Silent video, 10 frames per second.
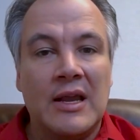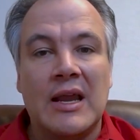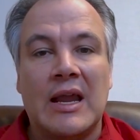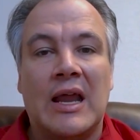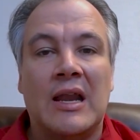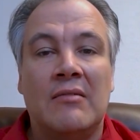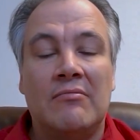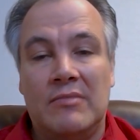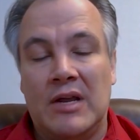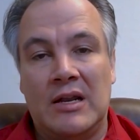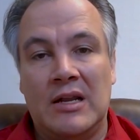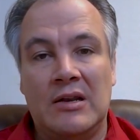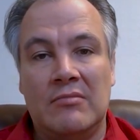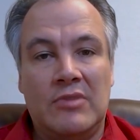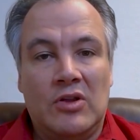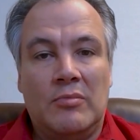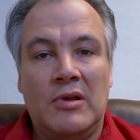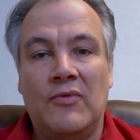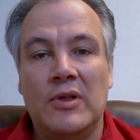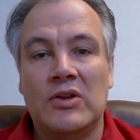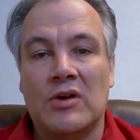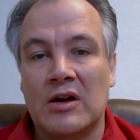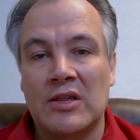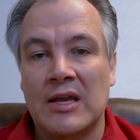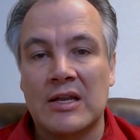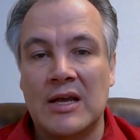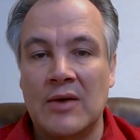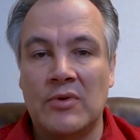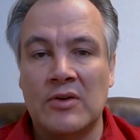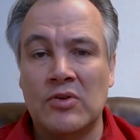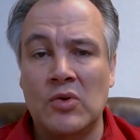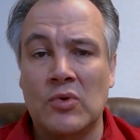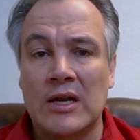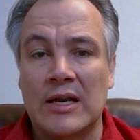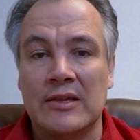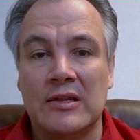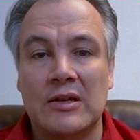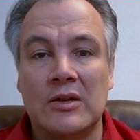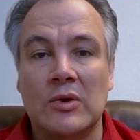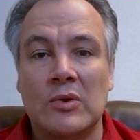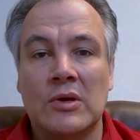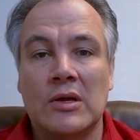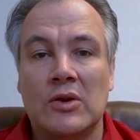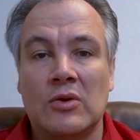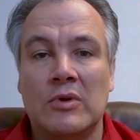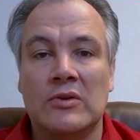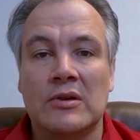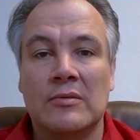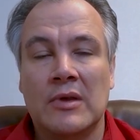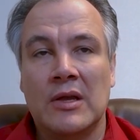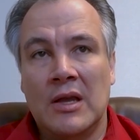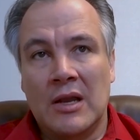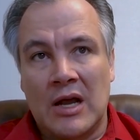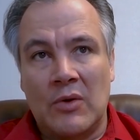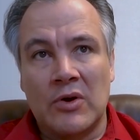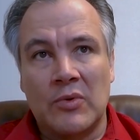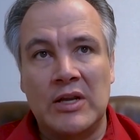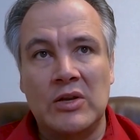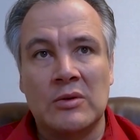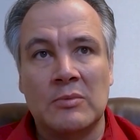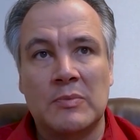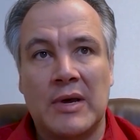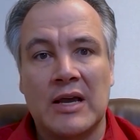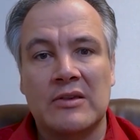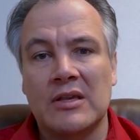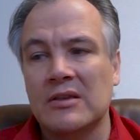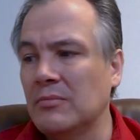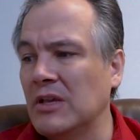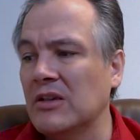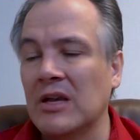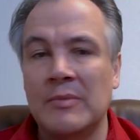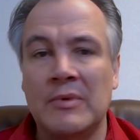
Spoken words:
and then it'll be fully charged the next day when you want to listen to your music. Now I want to read you some specs. These come